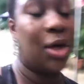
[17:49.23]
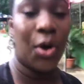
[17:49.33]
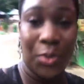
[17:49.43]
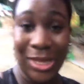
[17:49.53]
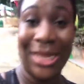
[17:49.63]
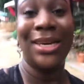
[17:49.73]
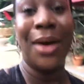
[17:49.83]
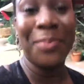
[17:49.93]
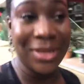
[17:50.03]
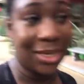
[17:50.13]
go clean
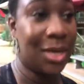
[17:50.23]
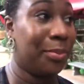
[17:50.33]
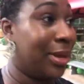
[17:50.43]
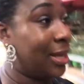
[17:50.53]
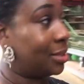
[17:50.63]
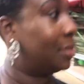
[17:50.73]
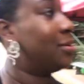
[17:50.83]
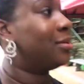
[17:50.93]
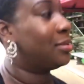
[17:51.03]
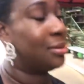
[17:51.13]
up a little bit,
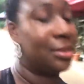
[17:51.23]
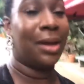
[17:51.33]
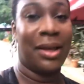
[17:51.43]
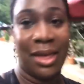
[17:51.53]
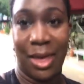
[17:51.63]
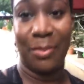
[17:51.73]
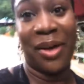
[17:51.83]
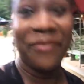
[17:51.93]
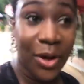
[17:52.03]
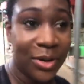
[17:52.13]
and
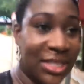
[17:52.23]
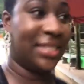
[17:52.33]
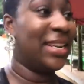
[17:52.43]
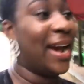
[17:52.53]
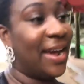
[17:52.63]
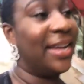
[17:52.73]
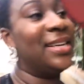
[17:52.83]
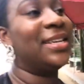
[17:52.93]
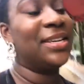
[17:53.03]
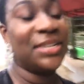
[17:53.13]
my phone is
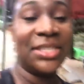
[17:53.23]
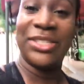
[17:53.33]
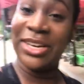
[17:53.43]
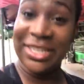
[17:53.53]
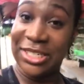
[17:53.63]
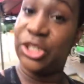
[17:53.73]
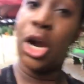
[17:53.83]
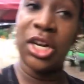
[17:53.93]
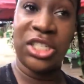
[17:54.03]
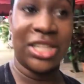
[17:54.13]
dying, so I need to
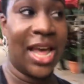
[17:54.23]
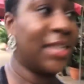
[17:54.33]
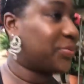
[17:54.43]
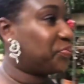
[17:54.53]
charge that.